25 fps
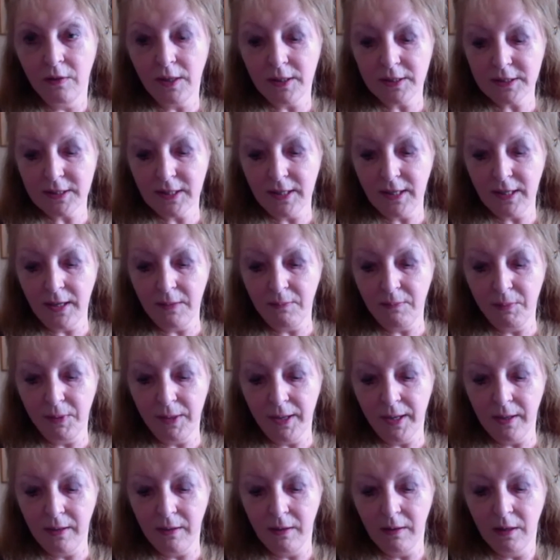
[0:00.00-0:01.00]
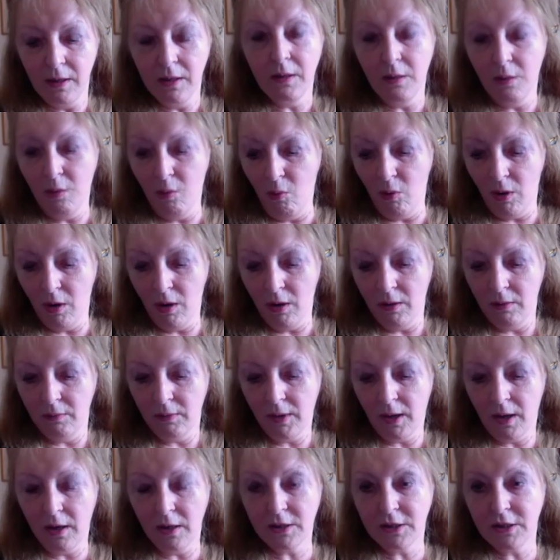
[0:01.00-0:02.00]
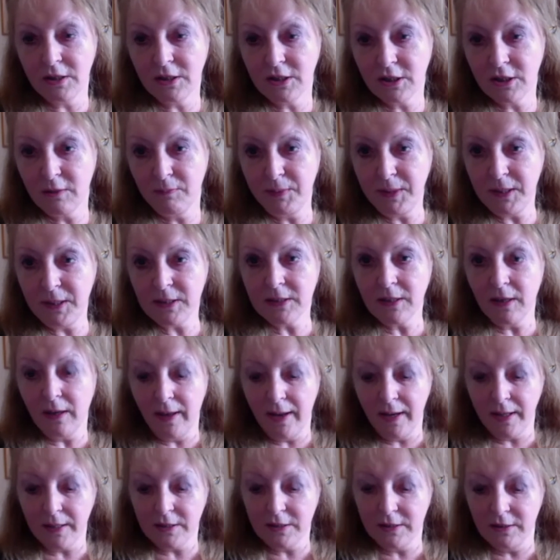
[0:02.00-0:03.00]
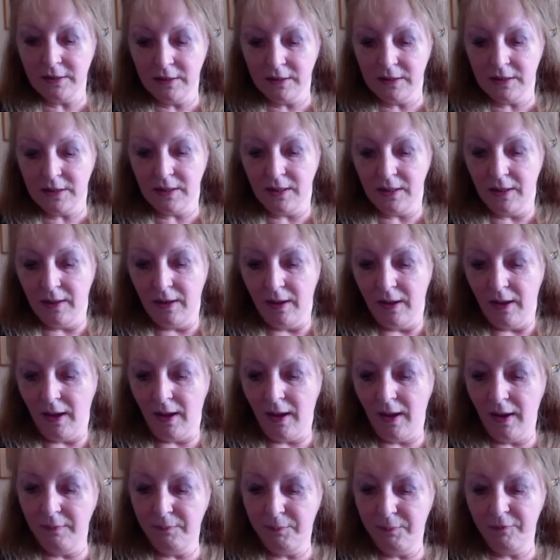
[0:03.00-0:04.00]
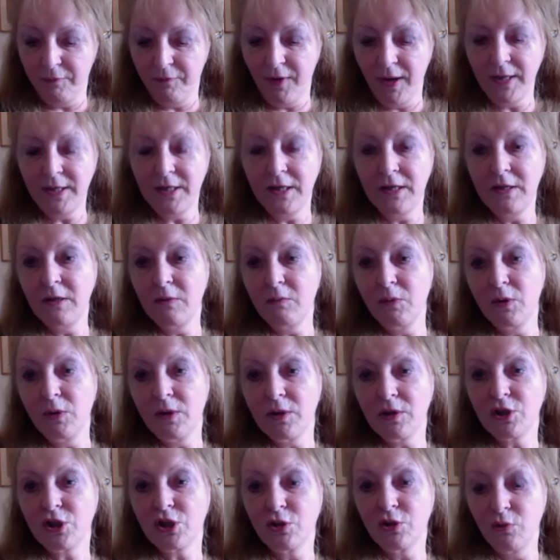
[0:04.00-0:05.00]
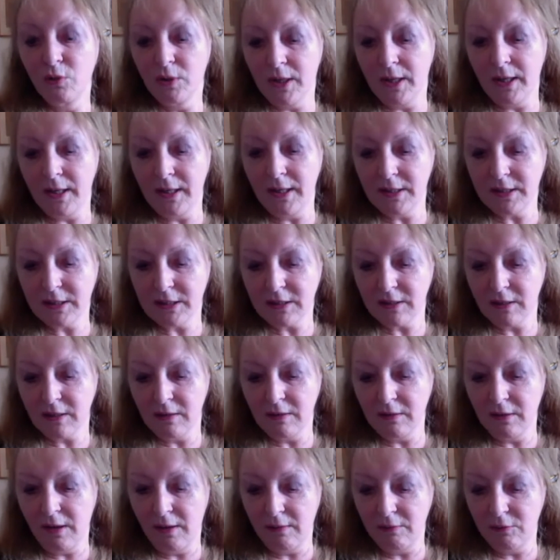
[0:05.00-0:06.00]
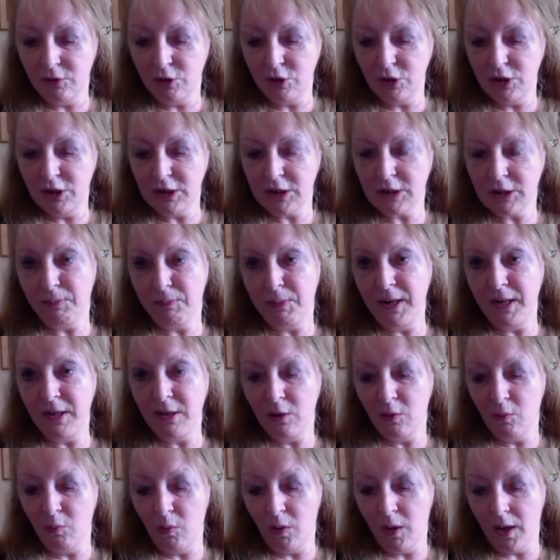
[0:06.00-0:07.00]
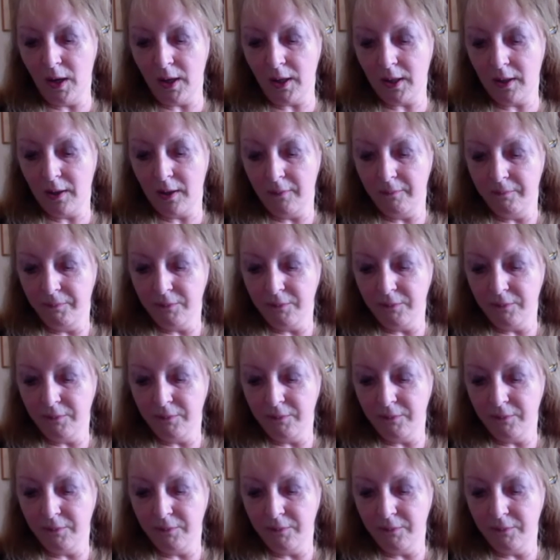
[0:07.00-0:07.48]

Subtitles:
thus enabling more artists to be selected and providing them with a showcase to display their work.